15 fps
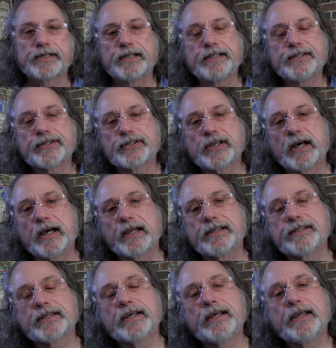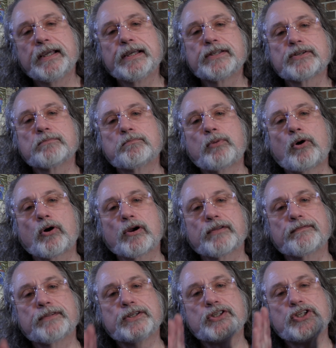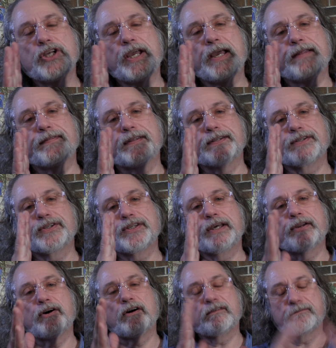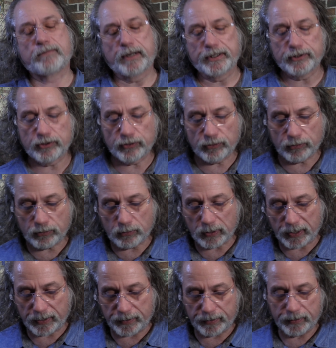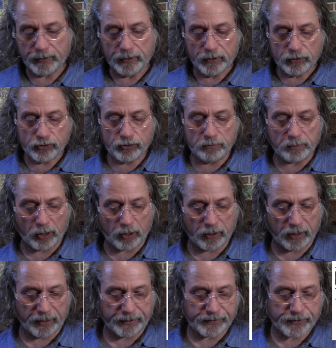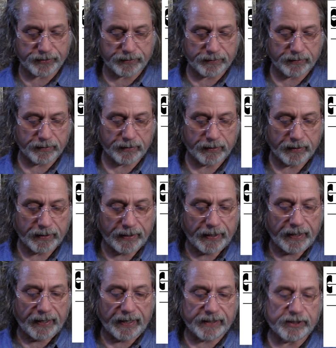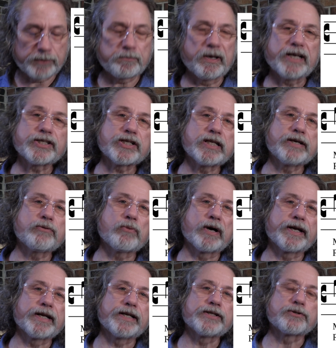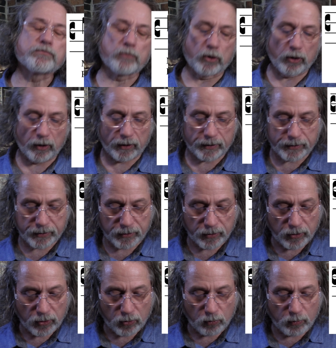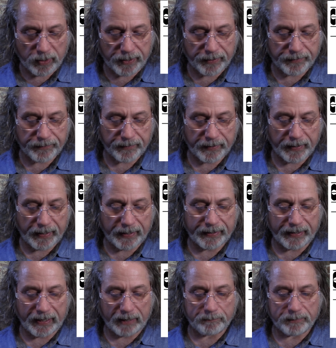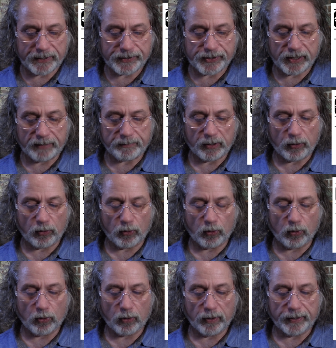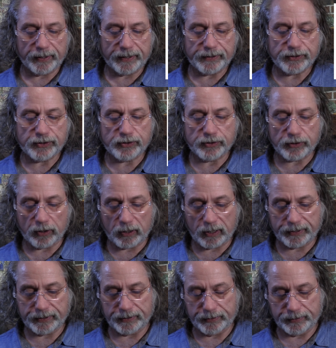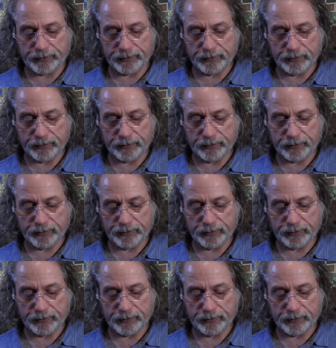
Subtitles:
An incise is a part of the chant that's set off by two bar lines, especially when it is marked with an epizema or is dotted.